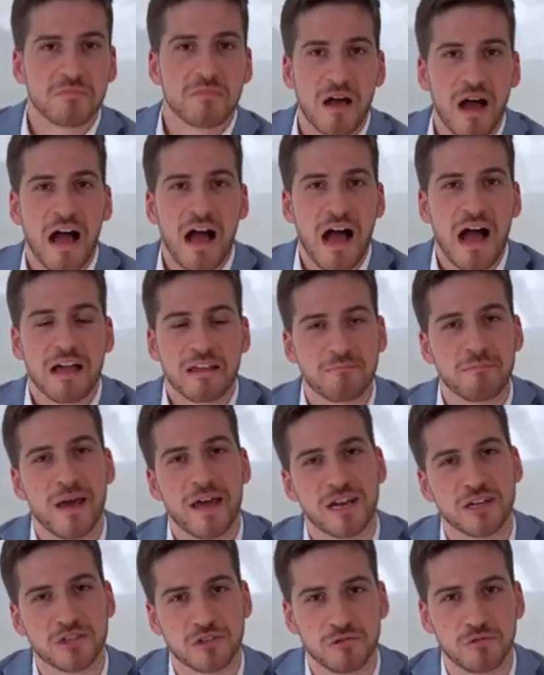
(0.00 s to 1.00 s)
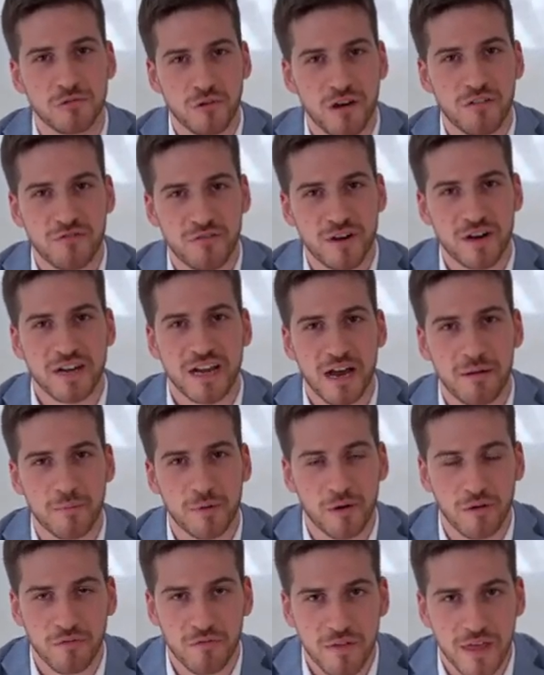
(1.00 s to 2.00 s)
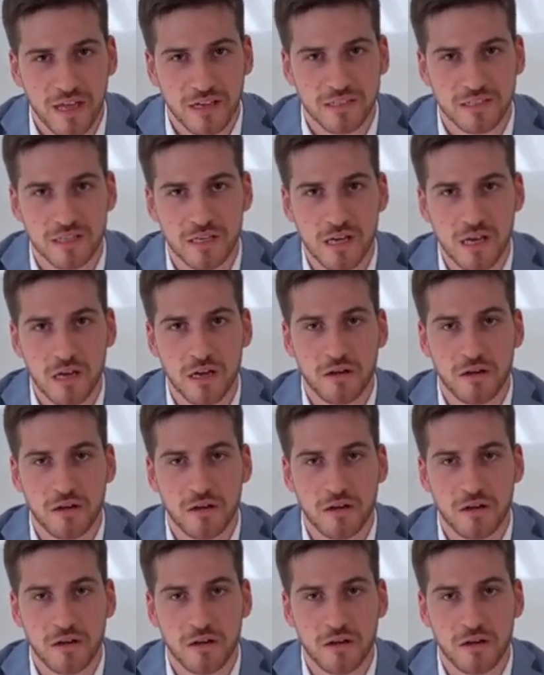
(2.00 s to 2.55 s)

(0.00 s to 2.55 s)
I manage to do a fair number of things.